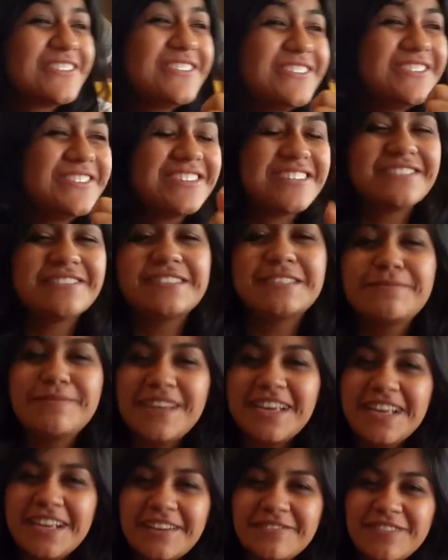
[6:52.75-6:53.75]
It was
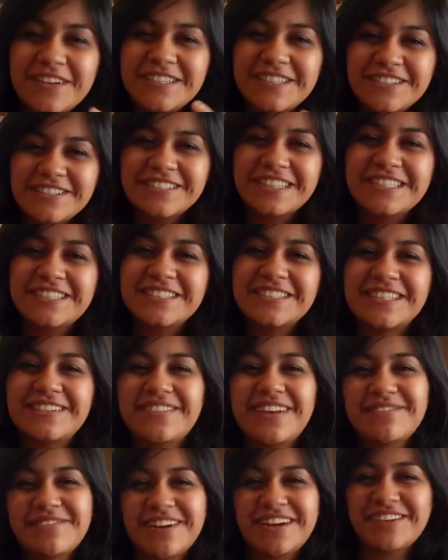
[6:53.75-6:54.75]
me, my two sisters, and
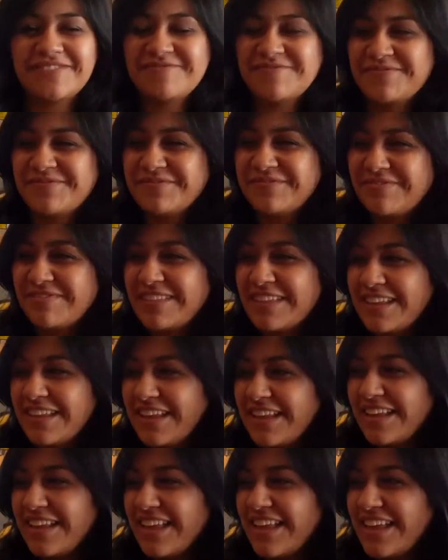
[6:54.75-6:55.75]
my mom.
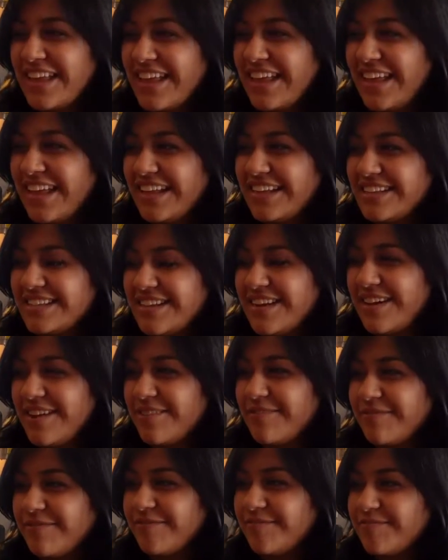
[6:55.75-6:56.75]
And
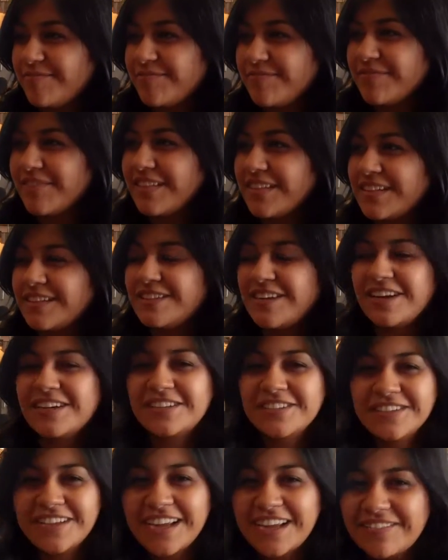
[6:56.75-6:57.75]
the
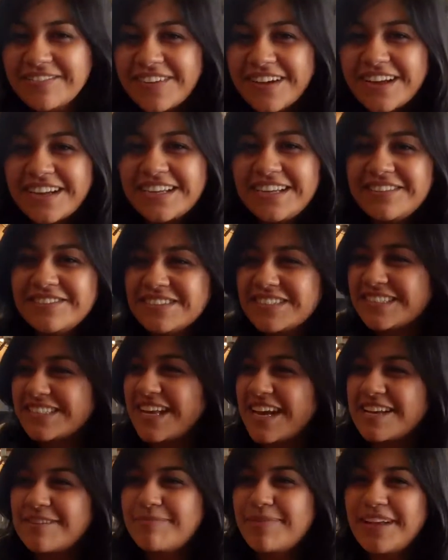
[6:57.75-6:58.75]
doctor came by. He was just
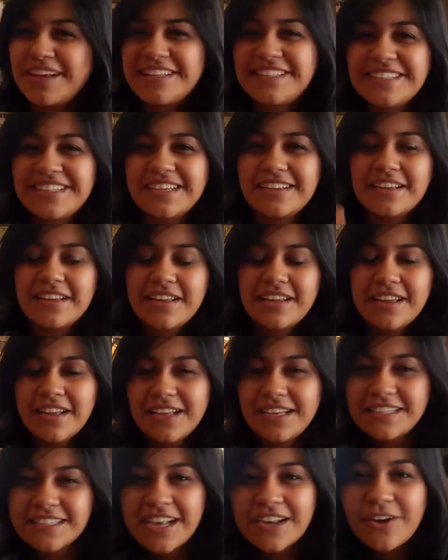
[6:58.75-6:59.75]
kind of passing.
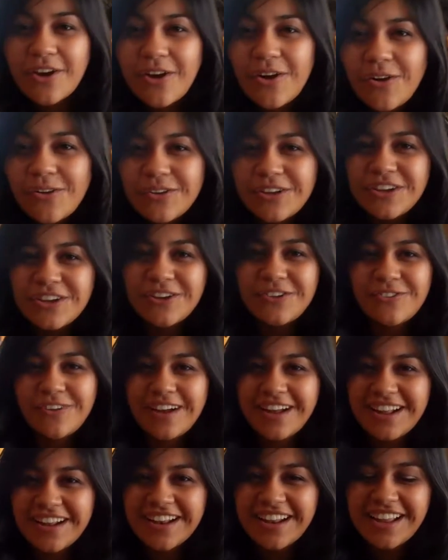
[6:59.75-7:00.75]
And he's like, oh, you know
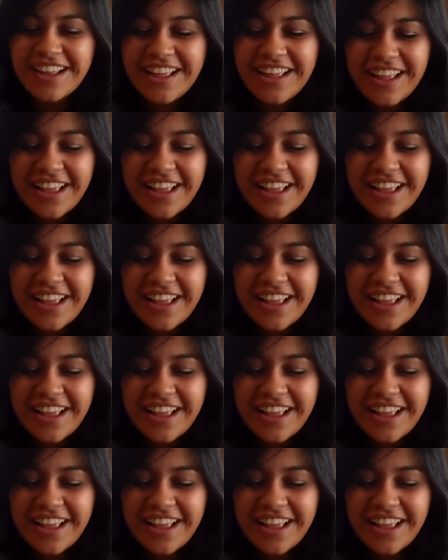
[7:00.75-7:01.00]
what?